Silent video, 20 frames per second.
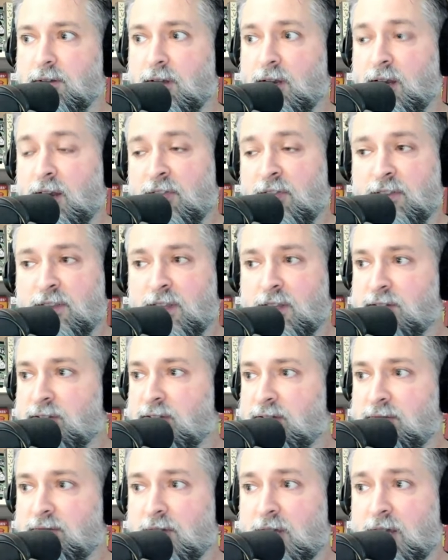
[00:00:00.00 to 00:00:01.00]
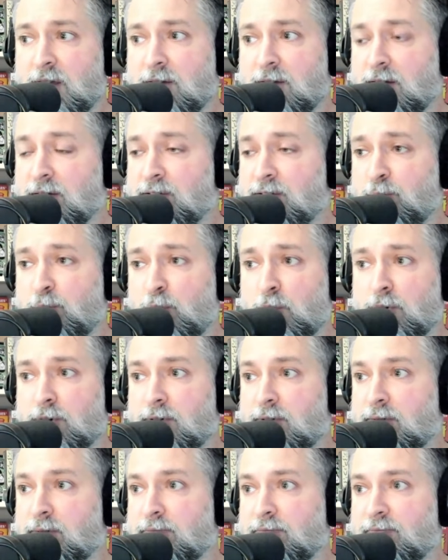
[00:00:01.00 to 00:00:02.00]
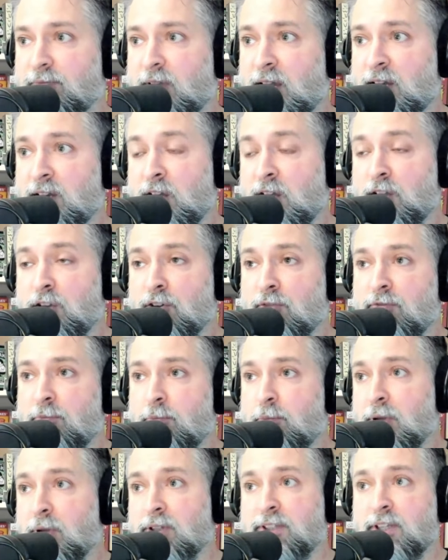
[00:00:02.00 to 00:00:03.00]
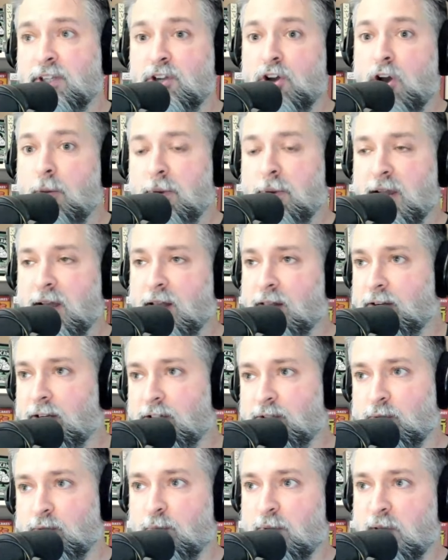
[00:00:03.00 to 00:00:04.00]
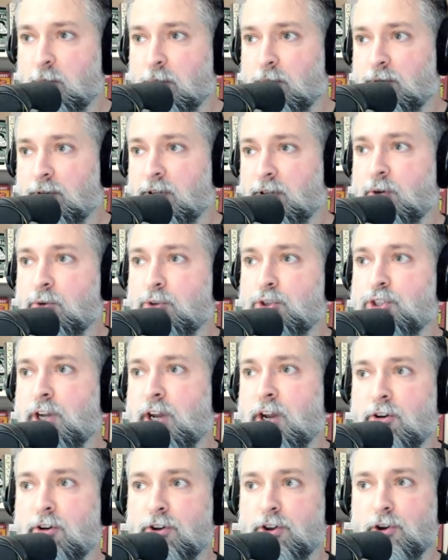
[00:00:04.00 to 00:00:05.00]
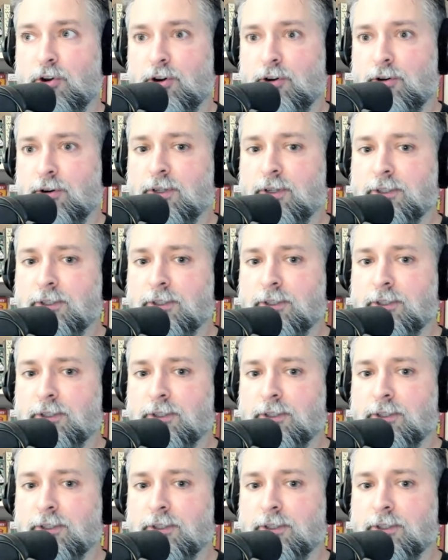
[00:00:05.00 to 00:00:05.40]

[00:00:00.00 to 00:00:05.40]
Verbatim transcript: I think that's, yeah, it's important. And you're building commonalities with people, you know, share your